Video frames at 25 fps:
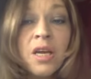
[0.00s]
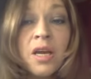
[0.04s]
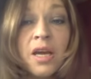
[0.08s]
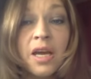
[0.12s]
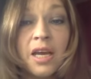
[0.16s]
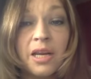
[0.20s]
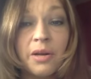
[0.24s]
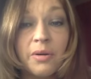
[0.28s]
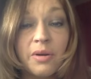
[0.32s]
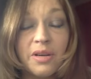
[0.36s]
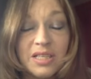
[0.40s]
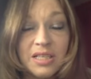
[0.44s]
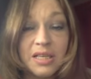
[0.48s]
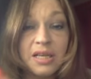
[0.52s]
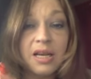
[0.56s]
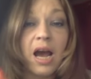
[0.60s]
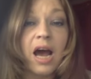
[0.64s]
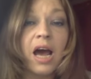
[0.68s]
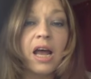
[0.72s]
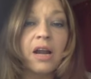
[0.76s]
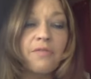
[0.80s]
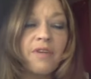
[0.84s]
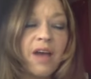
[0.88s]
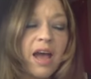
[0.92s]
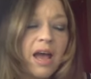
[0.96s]
Anyway, it's a
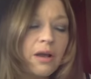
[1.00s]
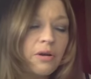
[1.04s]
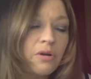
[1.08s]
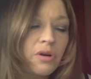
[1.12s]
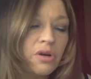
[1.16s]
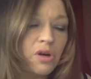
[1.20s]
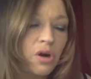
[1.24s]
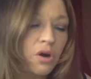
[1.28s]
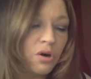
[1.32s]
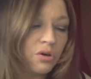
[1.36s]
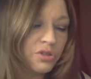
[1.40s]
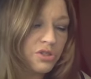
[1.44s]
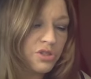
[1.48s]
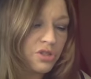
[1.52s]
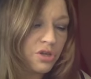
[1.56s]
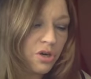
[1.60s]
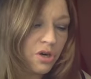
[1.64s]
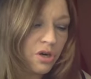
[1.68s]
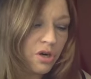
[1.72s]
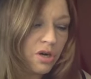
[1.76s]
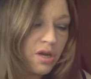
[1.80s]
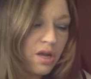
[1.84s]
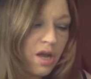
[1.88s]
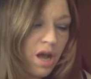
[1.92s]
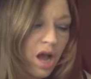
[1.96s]
god of
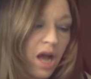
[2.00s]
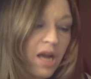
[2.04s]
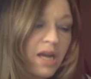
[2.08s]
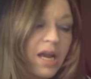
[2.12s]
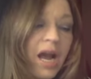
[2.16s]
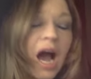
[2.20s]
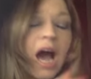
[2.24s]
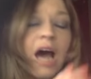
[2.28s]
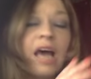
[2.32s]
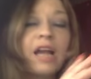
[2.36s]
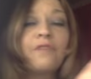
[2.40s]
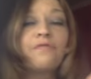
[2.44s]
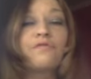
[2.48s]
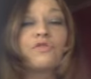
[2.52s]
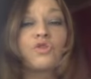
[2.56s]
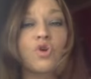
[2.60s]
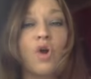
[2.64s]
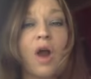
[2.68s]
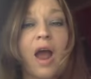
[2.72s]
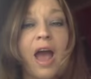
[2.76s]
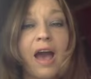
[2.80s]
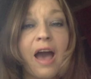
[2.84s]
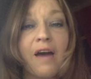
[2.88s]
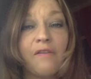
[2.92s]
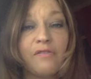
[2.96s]
agriculture, a god of
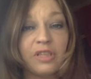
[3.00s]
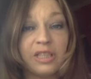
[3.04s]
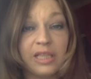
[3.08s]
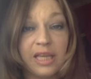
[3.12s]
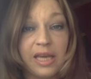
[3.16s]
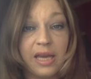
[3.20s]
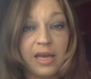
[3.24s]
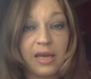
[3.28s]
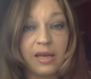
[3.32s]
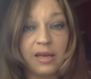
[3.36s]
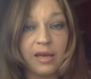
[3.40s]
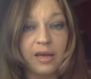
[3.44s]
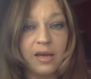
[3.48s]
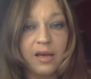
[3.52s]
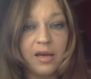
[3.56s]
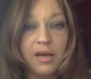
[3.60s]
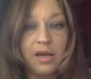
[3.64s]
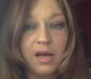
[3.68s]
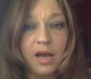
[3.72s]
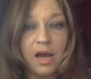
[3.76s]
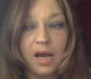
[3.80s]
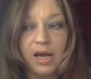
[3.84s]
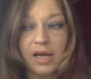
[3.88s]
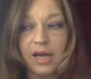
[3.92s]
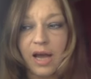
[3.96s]
traveling,
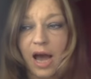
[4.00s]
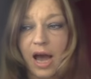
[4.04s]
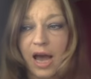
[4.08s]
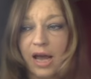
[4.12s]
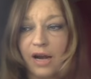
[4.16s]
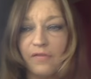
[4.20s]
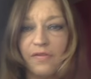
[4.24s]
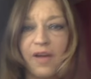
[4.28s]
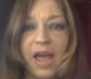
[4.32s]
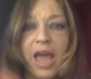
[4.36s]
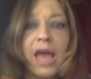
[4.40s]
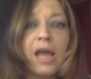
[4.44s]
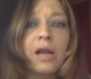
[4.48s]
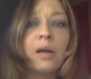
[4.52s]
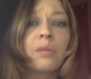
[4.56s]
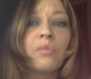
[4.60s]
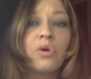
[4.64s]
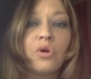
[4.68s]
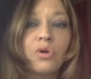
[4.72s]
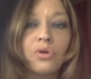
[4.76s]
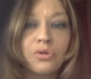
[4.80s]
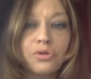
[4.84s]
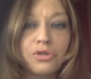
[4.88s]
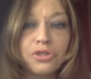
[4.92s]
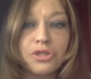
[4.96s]
a god of
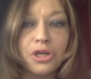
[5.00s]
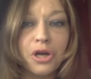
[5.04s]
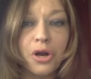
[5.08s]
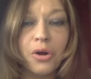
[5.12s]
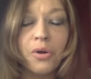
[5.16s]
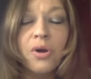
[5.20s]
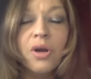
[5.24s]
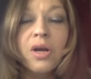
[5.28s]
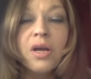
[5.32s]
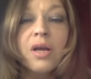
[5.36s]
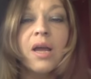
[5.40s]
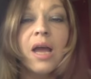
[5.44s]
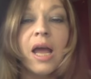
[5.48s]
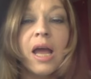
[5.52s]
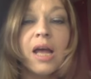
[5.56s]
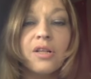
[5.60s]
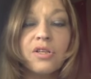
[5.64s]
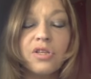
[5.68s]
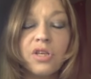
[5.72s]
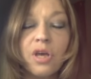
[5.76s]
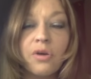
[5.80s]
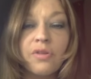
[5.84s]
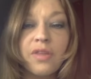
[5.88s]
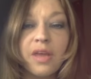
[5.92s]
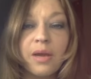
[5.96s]
animals, you know. And
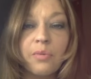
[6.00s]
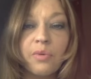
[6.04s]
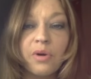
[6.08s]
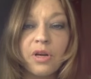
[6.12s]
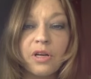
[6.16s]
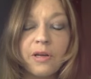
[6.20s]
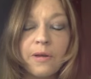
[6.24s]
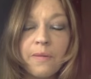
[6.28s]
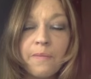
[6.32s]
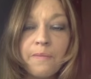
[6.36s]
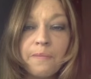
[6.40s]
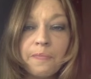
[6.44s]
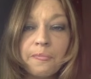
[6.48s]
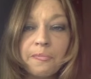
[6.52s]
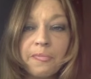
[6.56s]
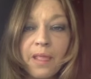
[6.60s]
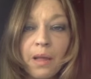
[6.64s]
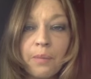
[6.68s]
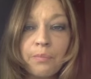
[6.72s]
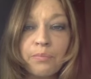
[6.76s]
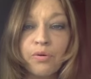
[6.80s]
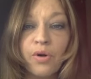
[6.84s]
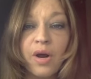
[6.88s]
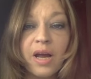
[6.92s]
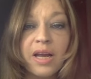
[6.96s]
so they would
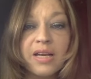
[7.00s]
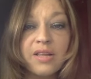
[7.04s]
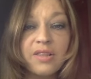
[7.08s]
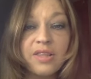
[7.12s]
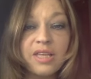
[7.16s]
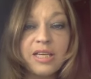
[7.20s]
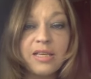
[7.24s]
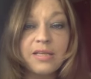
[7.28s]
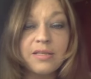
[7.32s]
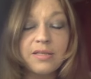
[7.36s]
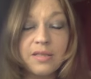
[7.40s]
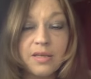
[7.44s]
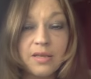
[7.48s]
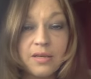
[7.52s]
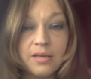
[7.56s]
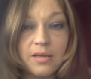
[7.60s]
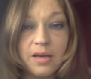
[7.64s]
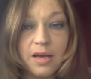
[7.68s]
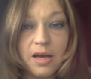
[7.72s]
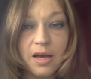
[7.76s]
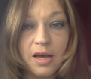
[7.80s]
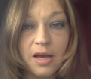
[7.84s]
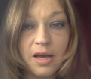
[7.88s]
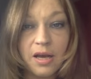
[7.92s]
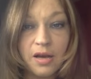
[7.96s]
pray to these
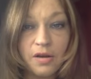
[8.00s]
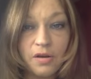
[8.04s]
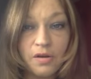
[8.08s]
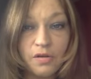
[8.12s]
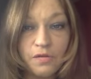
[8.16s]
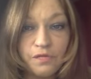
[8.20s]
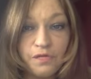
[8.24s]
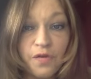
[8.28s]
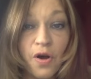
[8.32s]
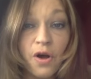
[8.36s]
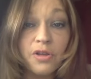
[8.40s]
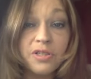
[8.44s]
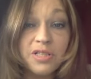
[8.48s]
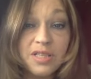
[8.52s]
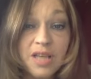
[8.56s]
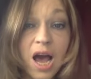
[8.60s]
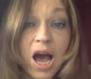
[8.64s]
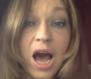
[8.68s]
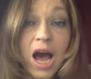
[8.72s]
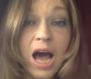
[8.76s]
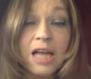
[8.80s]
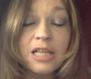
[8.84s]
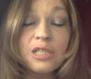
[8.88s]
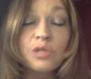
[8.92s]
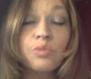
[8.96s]
uh, false
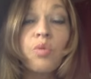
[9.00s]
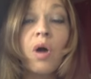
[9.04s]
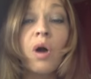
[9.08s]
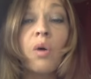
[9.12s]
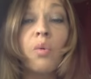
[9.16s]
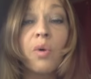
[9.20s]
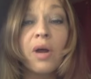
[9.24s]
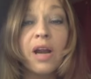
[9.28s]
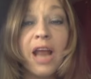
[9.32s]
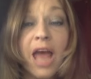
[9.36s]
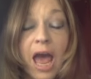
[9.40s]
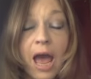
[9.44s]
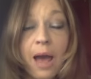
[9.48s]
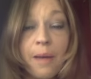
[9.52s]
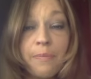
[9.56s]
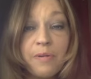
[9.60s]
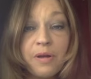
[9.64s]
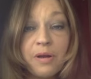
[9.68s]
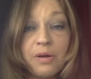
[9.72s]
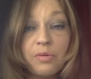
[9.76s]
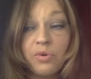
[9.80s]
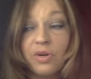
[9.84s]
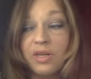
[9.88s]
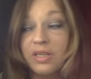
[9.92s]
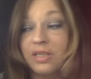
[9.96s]
gods. Well, what
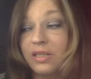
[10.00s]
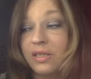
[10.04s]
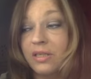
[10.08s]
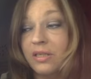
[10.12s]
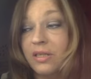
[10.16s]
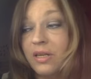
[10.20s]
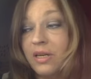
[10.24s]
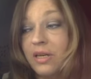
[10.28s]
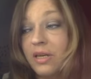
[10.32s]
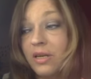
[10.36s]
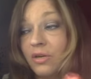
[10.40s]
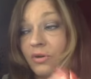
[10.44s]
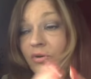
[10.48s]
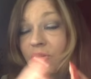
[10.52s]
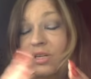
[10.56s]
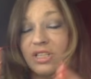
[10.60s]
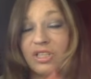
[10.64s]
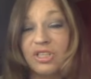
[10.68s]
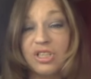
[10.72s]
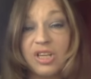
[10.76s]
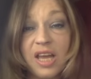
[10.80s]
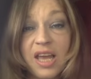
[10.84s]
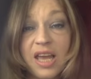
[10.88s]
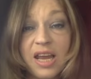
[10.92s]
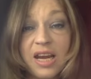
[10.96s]
happened when
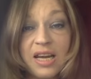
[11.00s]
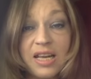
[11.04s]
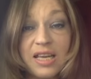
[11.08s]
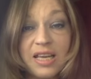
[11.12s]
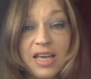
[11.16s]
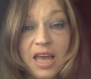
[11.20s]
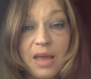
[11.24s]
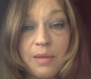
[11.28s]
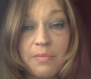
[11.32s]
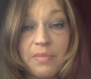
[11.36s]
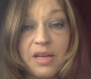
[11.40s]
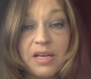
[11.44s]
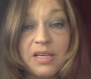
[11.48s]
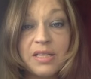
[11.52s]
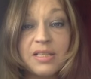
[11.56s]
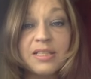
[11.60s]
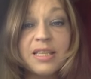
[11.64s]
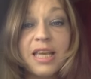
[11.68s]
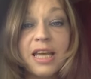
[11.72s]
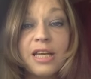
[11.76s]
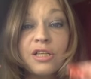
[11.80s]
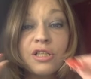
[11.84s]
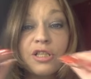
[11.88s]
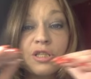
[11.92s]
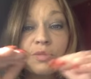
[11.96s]
Christianity came in is
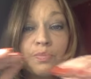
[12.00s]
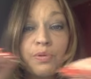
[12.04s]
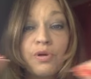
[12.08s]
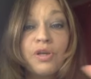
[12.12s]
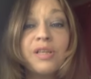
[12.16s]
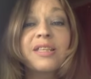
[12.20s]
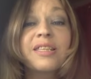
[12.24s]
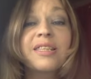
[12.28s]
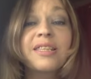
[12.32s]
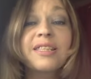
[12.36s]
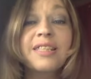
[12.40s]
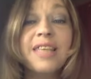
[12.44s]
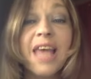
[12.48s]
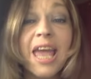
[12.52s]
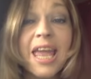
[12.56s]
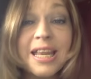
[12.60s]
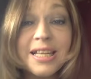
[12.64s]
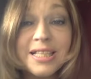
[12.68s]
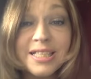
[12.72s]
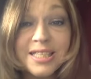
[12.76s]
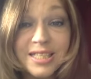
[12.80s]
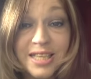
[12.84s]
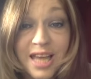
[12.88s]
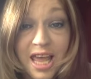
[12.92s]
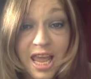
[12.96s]
they just put
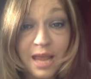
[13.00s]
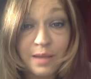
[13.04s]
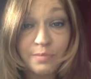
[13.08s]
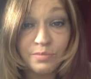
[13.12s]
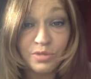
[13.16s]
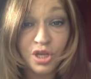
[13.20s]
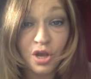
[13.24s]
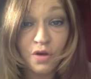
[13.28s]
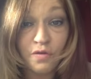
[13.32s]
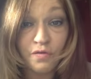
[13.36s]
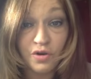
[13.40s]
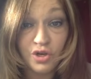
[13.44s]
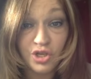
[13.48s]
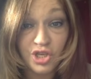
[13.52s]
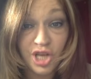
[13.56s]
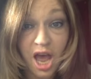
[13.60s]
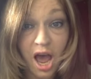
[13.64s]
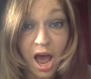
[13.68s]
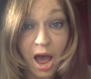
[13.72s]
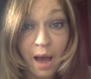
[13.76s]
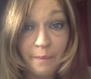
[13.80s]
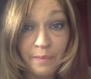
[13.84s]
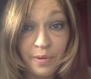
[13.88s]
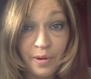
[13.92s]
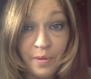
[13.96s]
saints' names over
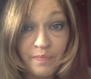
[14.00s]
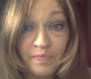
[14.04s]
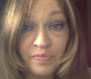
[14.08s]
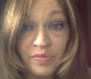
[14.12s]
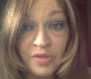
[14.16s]
top.